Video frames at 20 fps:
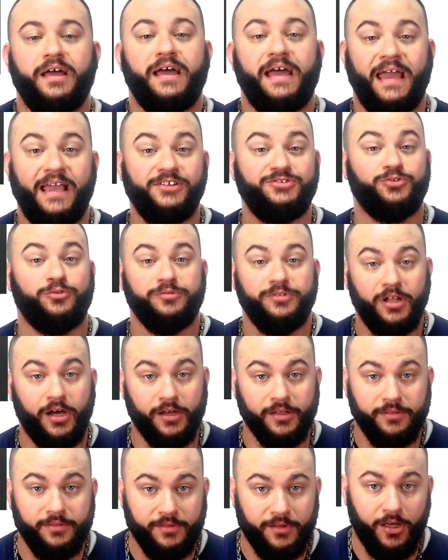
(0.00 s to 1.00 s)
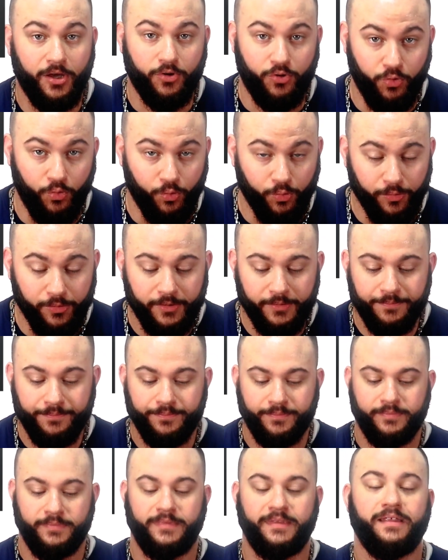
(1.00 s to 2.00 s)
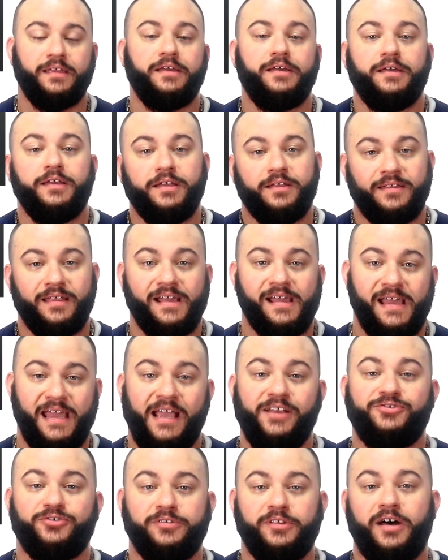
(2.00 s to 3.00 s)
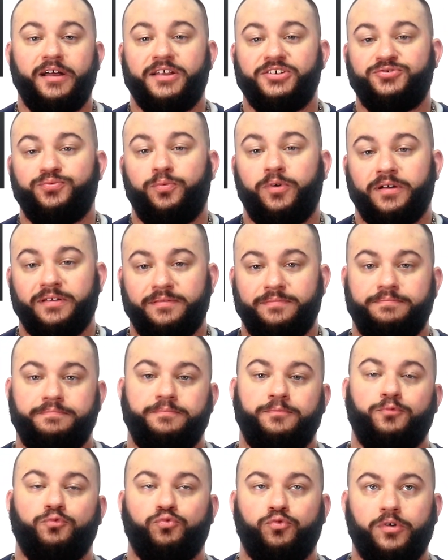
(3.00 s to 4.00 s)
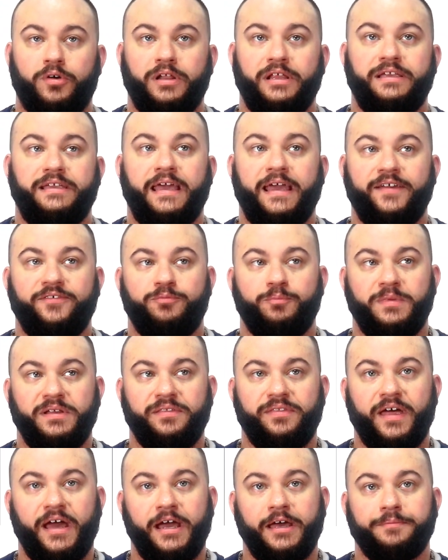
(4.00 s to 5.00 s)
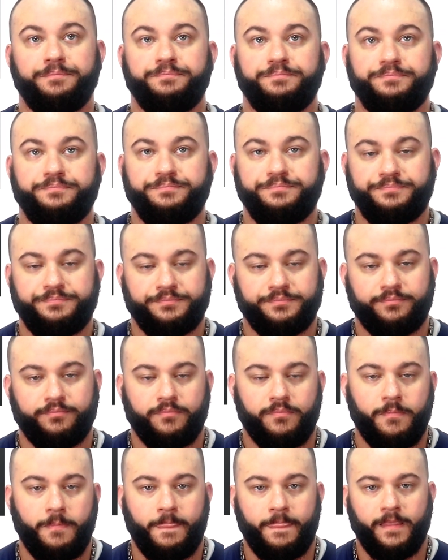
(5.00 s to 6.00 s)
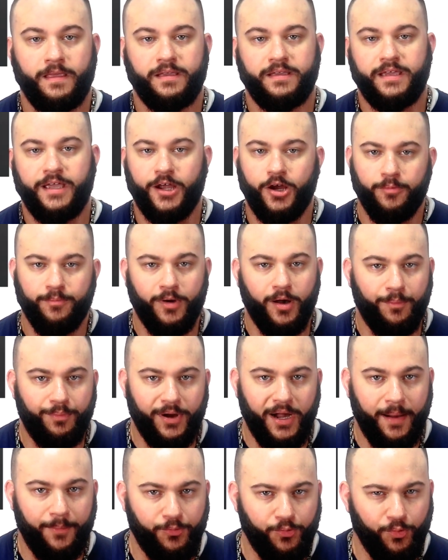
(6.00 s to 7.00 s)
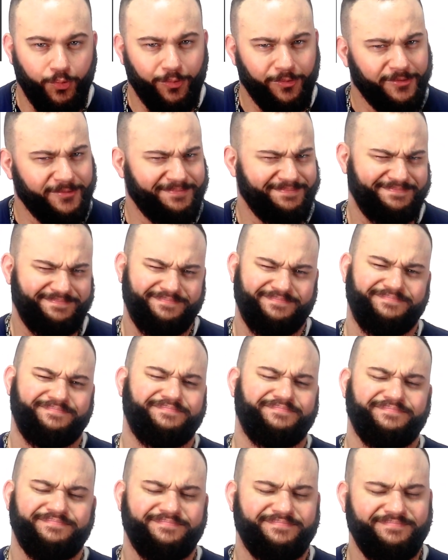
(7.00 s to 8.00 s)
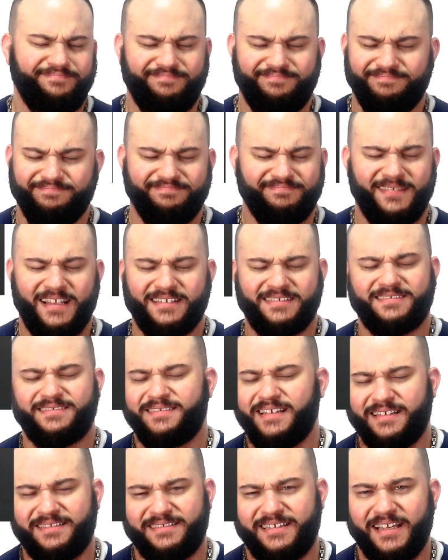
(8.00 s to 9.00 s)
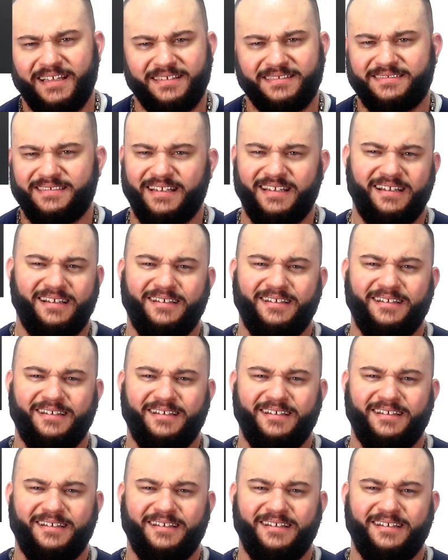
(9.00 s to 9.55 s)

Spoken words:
hazelnut accord. The hazelnut is what really gave me that caramel popcorn. That taste.